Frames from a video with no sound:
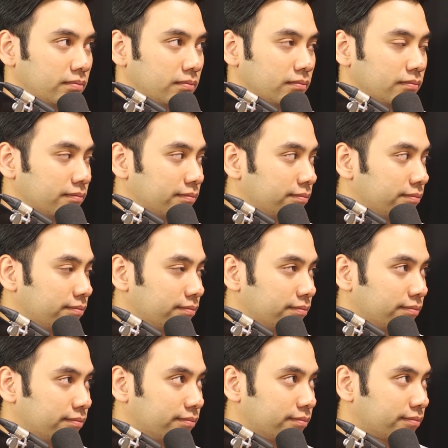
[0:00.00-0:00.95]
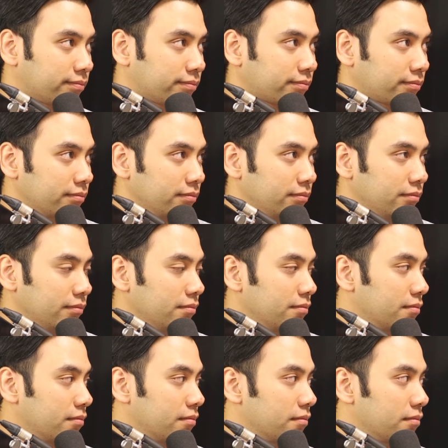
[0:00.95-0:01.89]

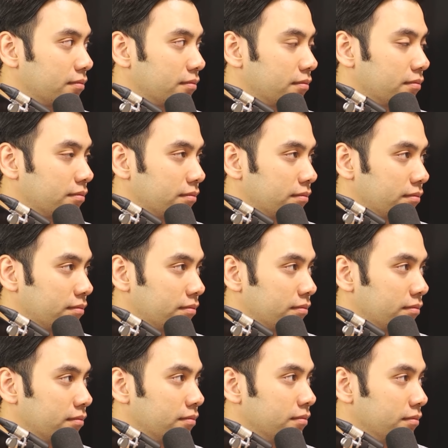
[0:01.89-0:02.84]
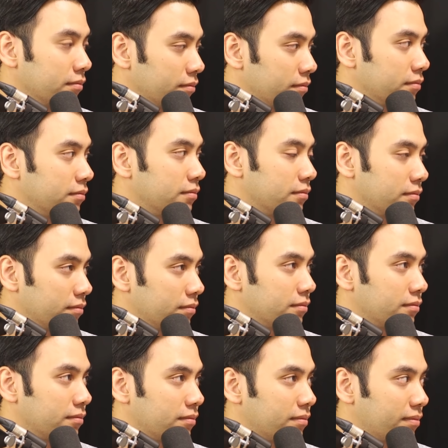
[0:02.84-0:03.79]

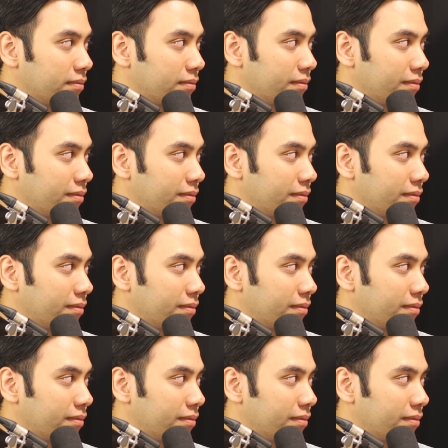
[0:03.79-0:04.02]
The person shown says nothing.